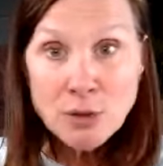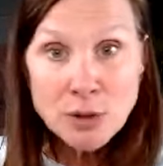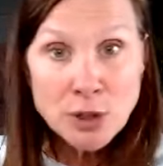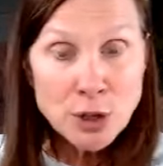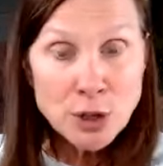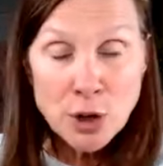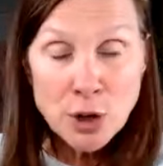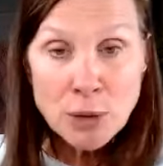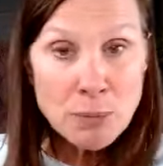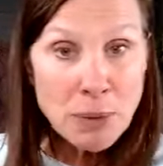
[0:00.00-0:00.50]

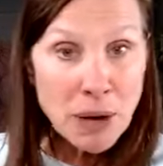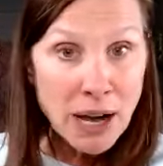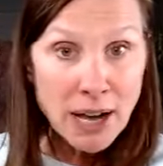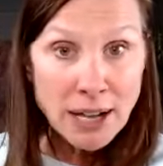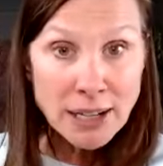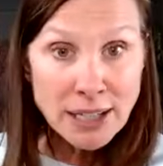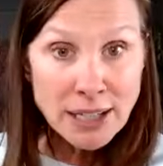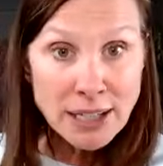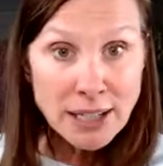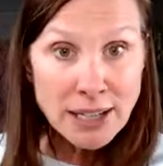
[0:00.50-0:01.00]
Your
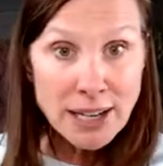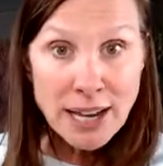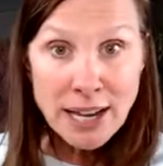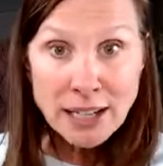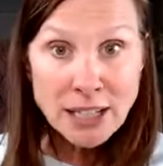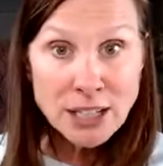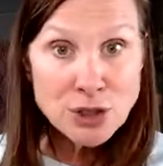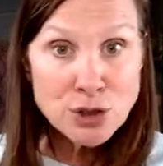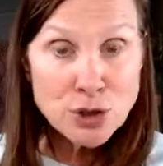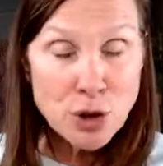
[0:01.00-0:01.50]
body,
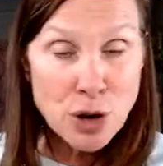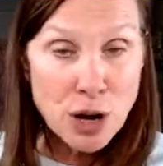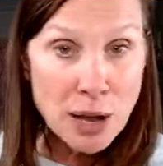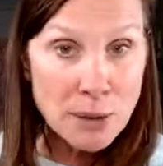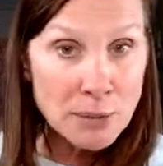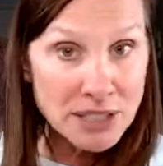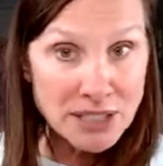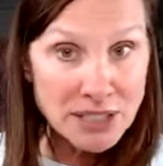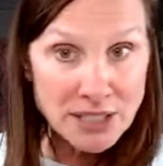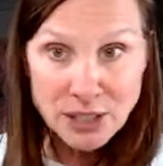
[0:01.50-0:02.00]
any
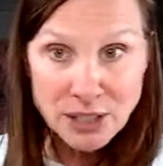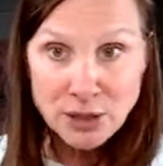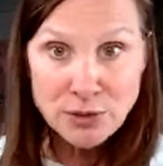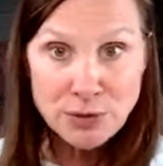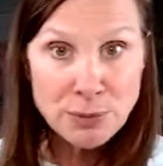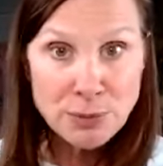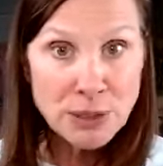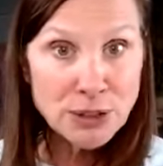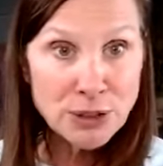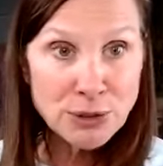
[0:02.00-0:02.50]
traumas that
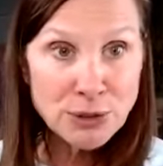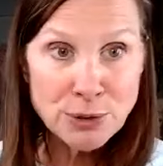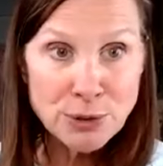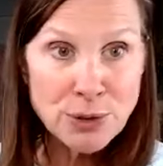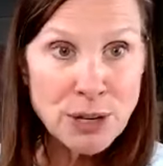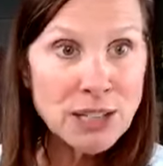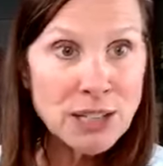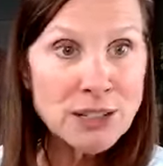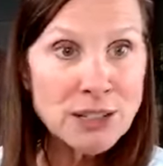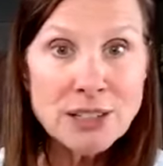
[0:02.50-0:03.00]
you've been
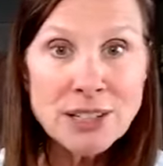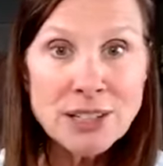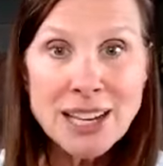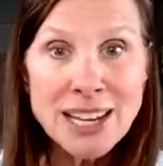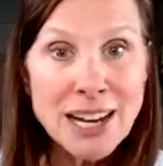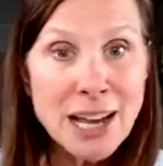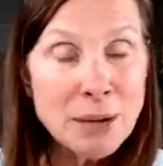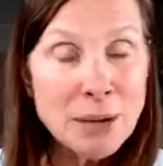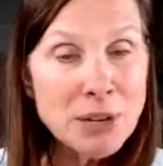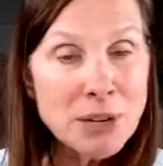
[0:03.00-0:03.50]
through, and
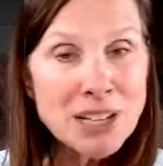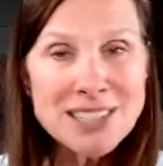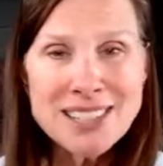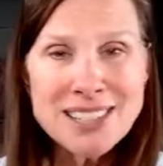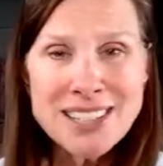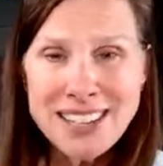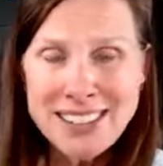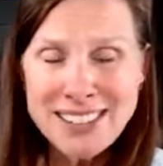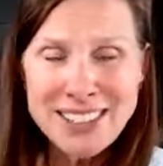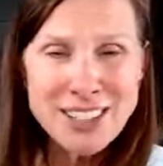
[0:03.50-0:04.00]
I'm not
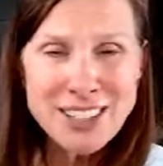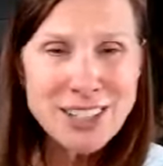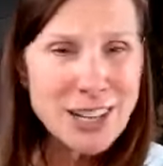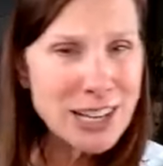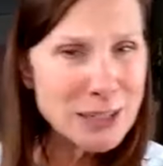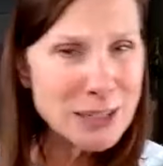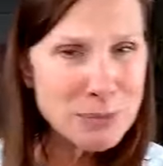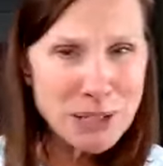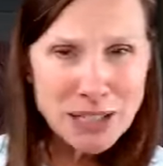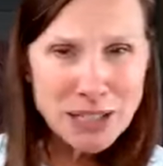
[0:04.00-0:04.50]
saying that you
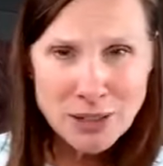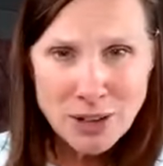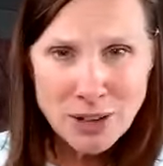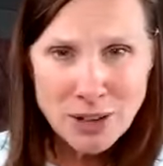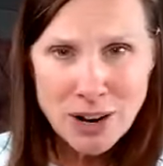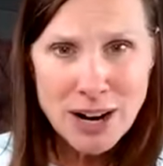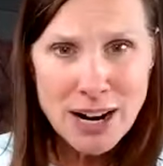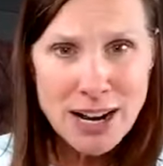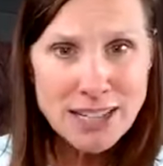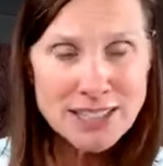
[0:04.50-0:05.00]
had to be in a
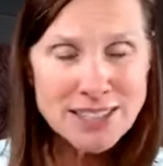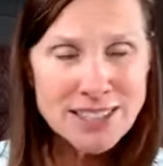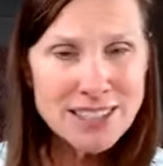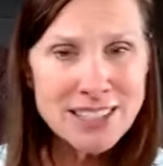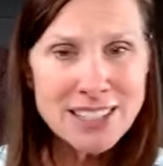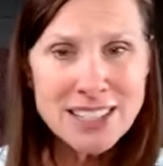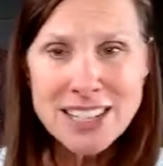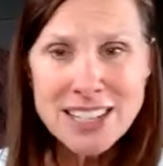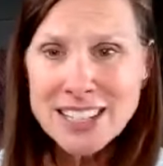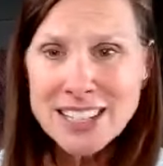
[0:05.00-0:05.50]
car
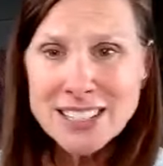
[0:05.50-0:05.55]
accident.